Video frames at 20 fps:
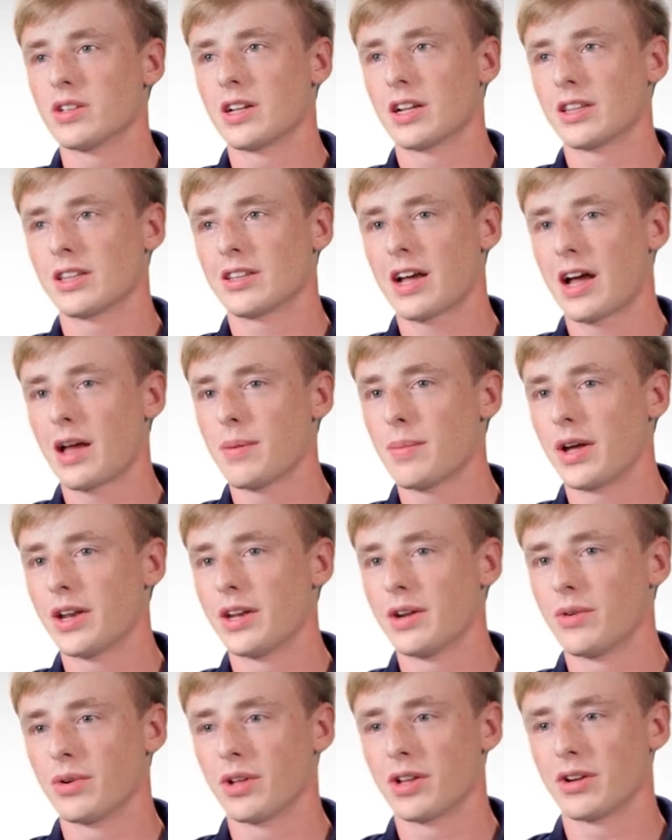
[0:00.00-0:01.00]
And at the time, I
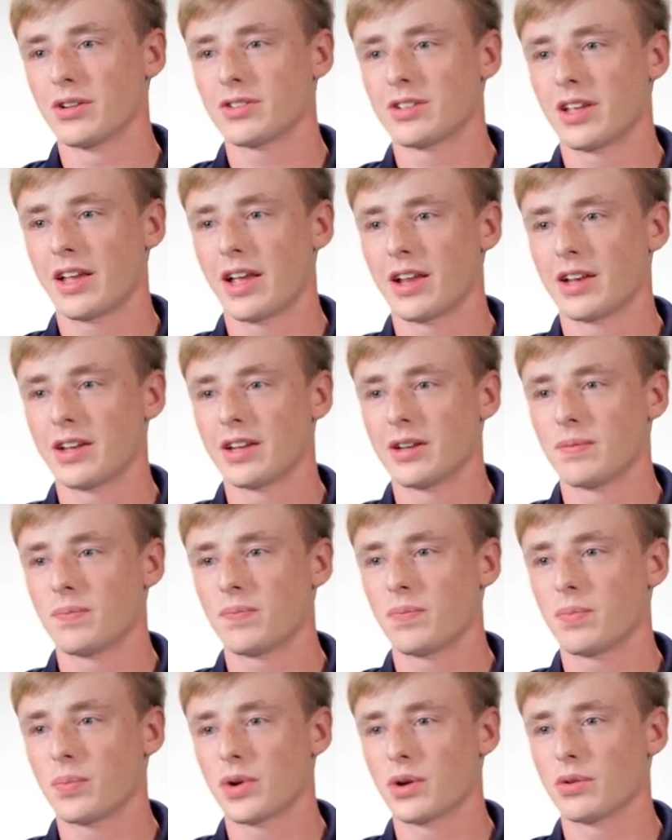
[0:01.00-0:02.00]
didn't really understand. And,
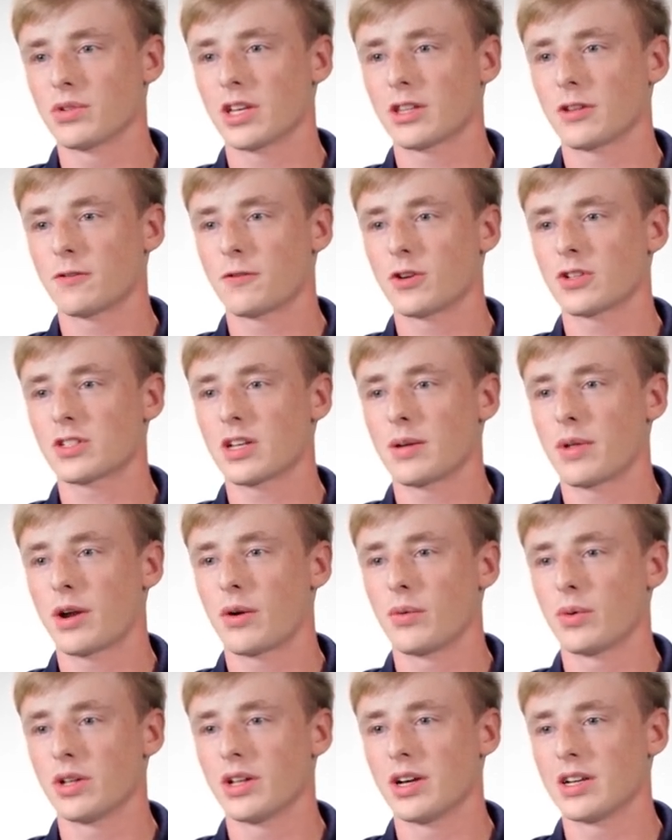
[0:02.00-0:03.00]
but it was like the first time that I
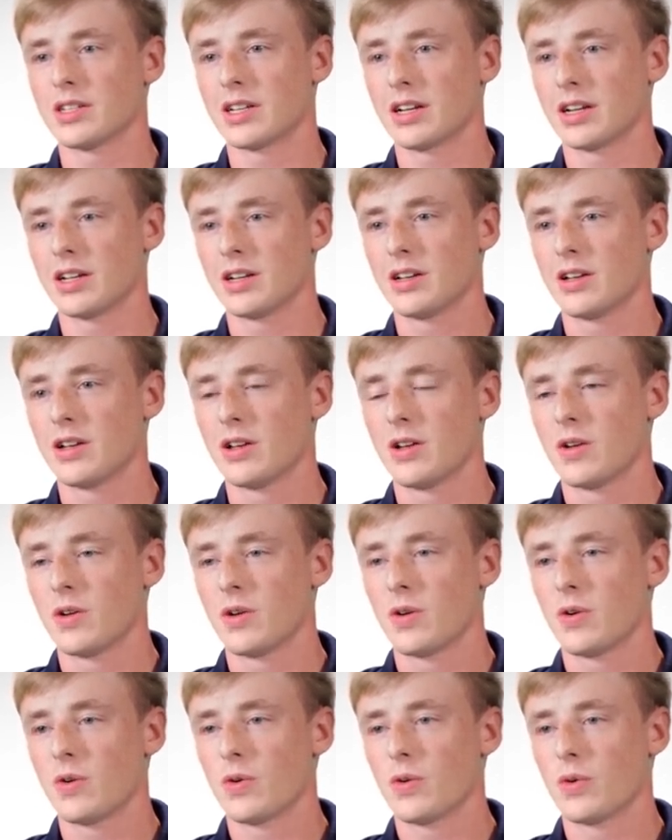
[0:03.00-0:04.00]
realized that,
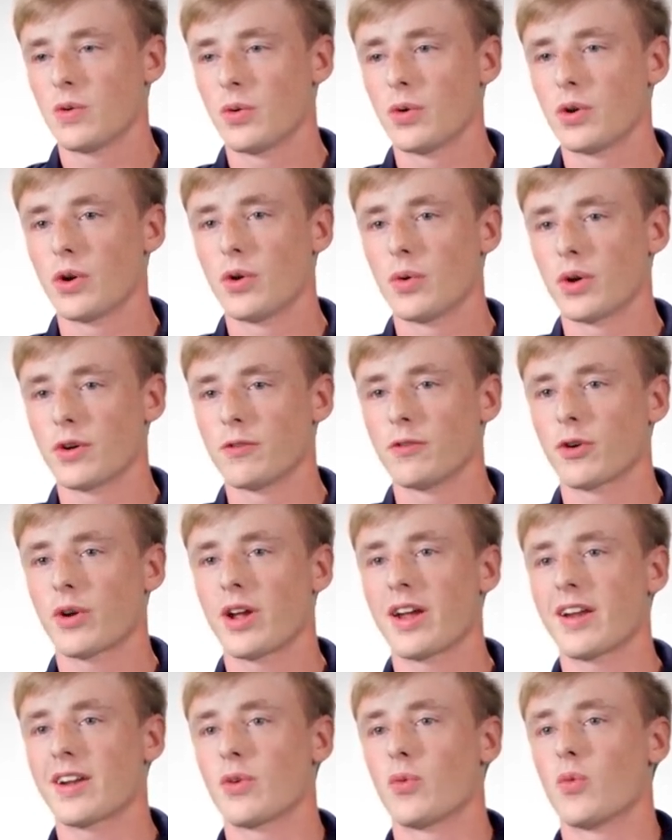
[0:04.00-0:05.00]
would oh, know what a
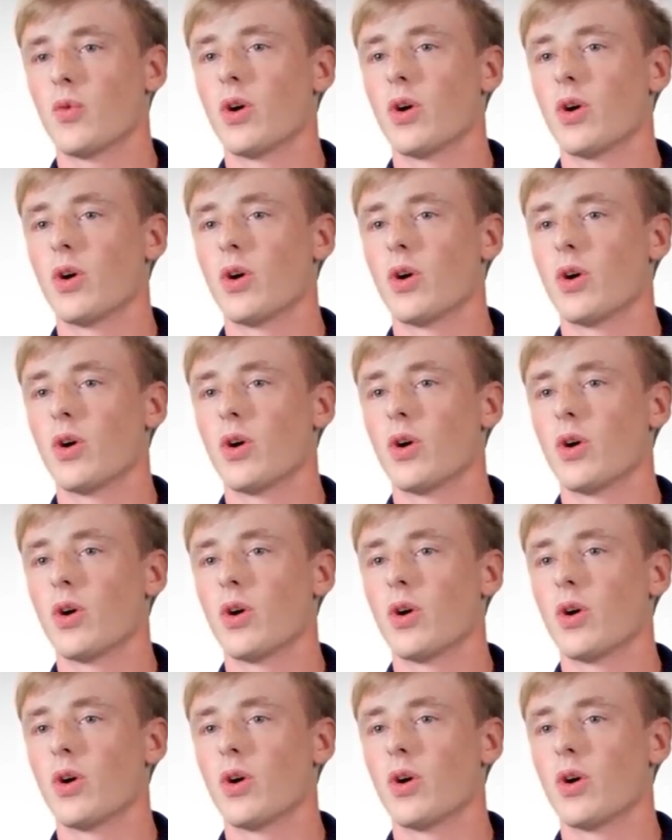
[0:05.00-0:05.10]
vocation